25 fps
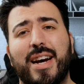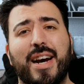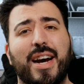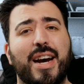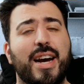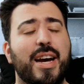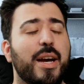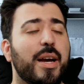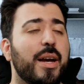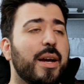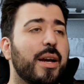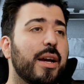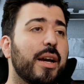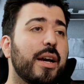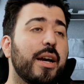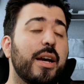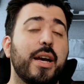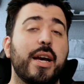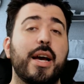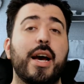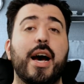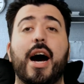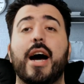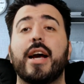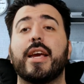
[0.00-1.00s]
I, I
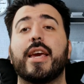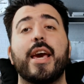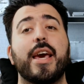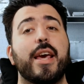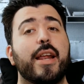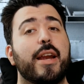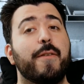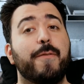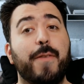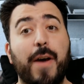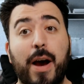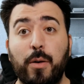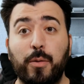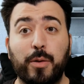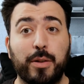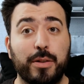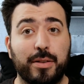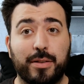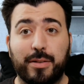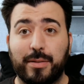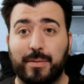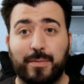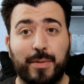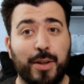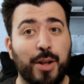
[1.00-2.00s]
again, if I
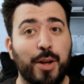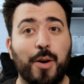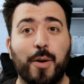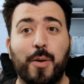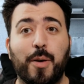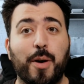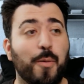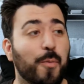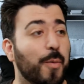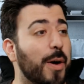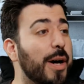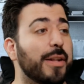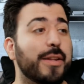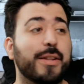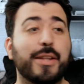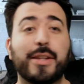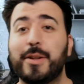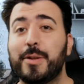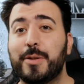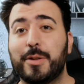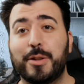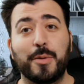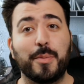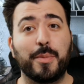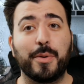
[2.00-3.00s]
was, you know, a
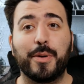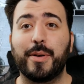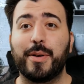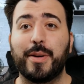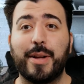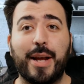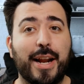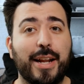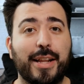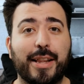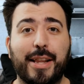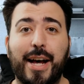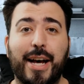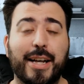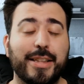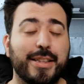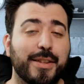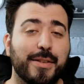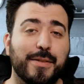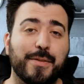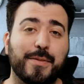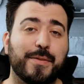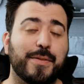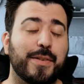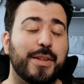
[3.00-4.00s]
wealthy YouTuber, had
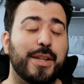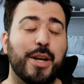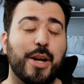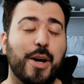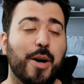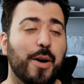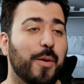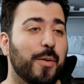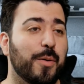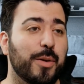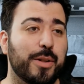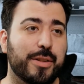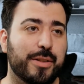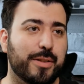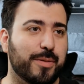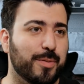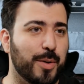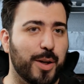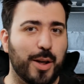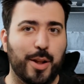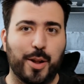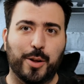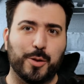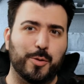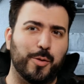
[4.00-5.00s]
lots of, you know, was
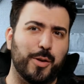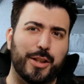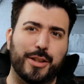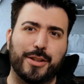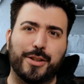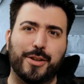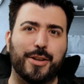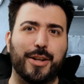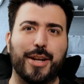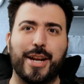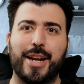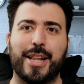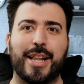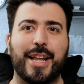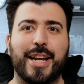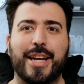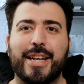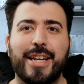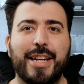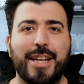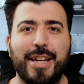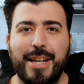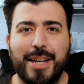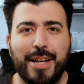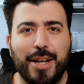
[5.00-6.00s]
one of those ones that are getting
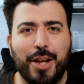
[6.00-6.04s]
like,